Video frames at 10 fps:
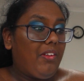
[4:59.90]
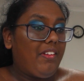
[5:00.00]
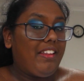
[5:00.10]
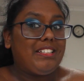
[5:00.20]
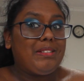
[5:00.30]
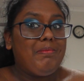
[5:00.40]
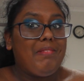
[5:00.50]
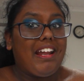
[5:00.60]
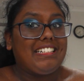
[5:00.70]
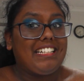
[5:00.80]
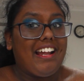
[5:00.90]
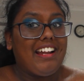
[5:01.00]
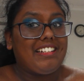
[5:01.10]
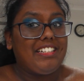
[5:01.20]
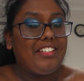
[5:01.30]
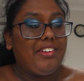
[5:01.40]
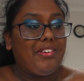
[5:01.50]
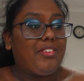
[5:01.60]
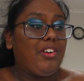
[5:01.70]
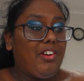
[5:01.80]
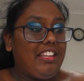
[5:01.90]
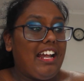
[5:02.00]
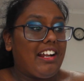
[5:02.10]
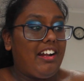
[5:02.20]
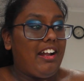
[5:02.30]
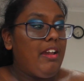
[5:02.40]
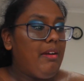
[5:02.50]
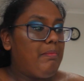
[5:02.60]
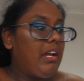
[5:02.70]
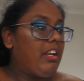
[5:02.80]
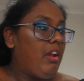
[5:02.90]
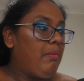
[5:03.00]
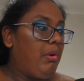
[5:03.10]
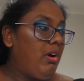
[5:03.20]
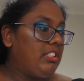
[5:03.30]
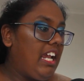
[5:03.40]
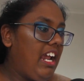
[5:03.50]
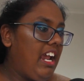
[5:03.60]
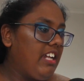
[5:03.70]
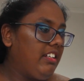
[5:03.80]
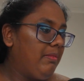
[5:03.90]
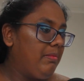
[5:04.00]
That's amazing acting, though. Good on that guy. But pausing!